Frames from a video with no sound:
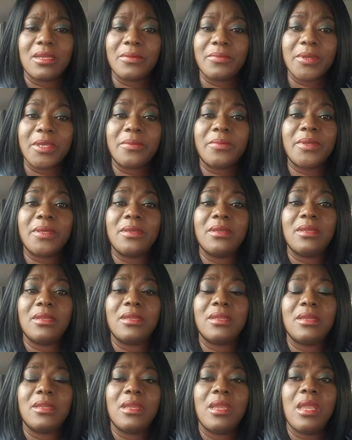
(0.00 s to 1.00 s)
baby,
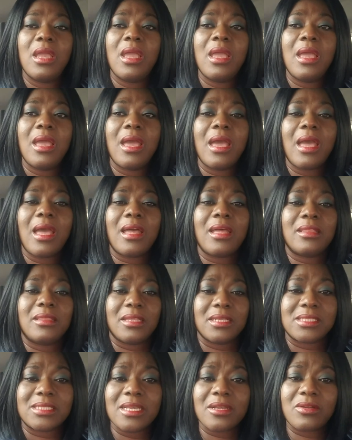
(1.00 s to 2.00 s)
and
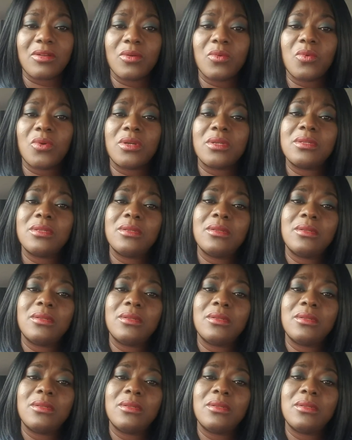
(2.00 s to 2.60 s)
the second one,